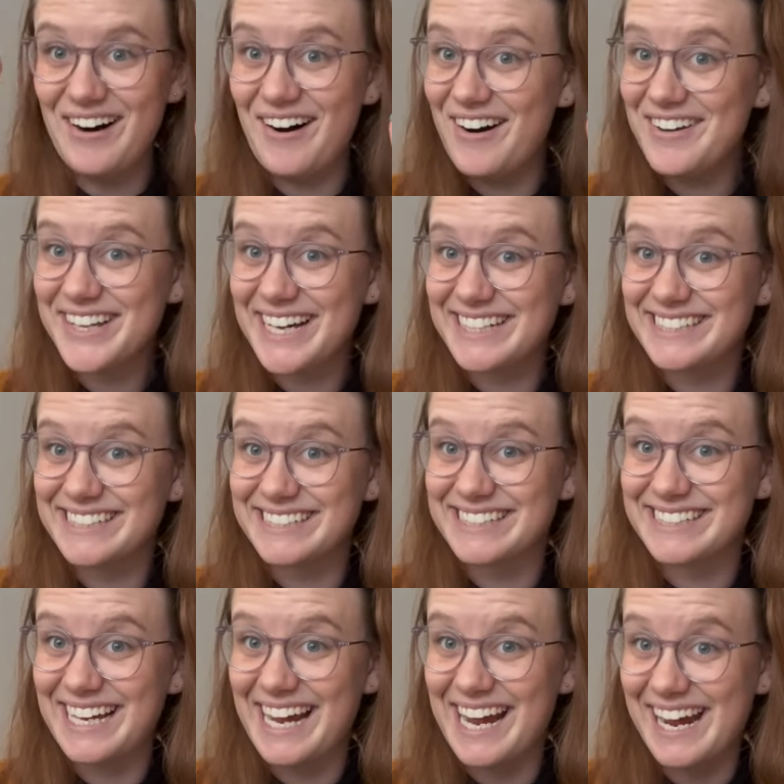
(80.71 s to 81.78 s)
all that to
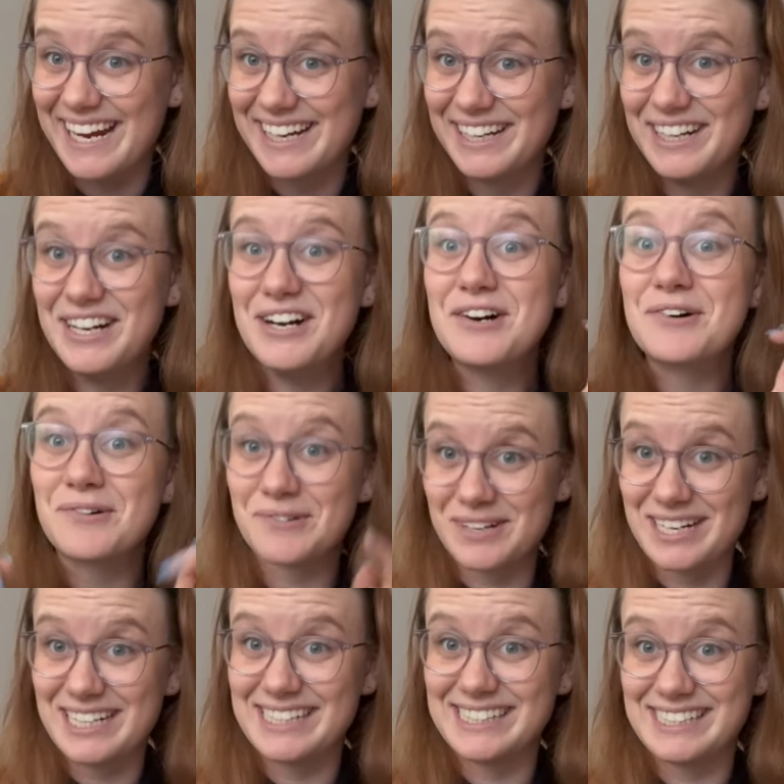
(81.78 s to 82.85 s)
say, we're
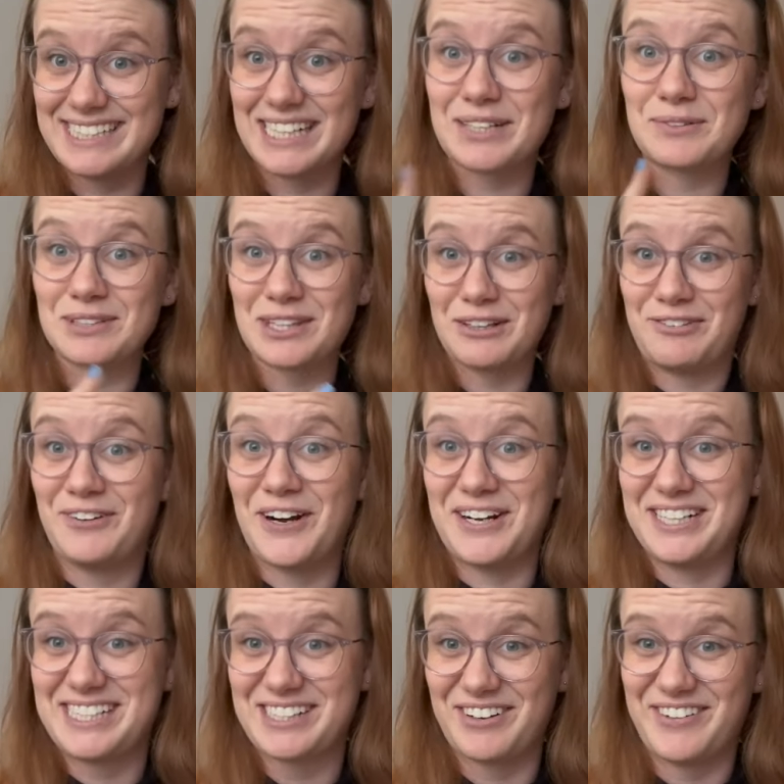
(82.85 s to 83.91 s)
gonna stick with the
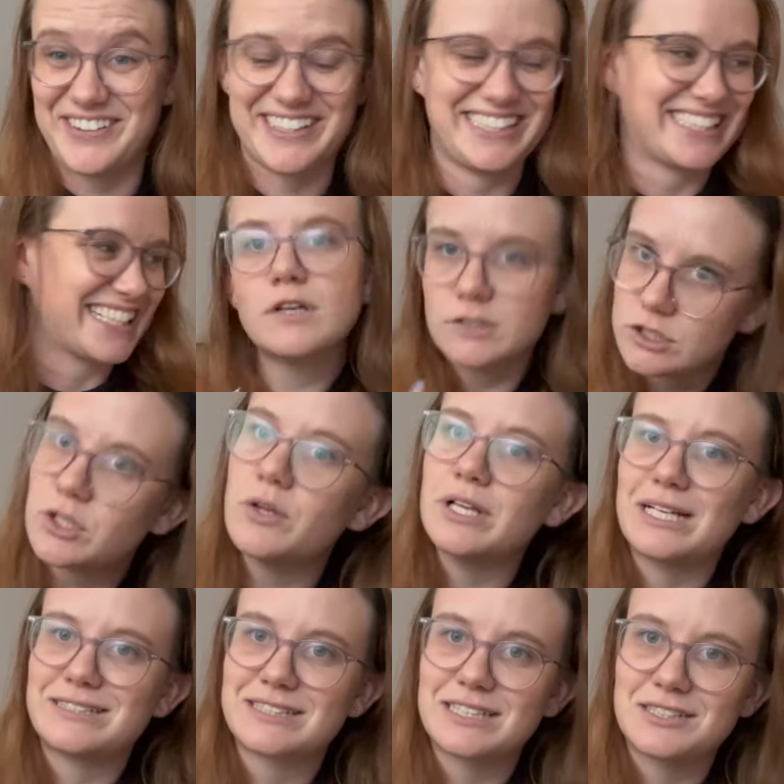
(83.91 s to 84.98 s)
first version. So
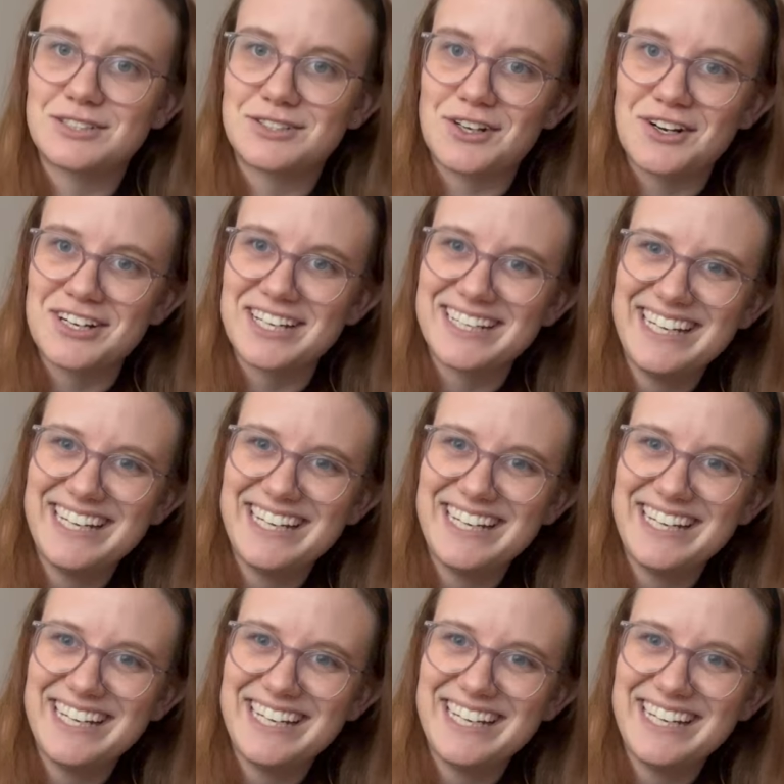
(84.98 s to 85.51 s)
let's get started.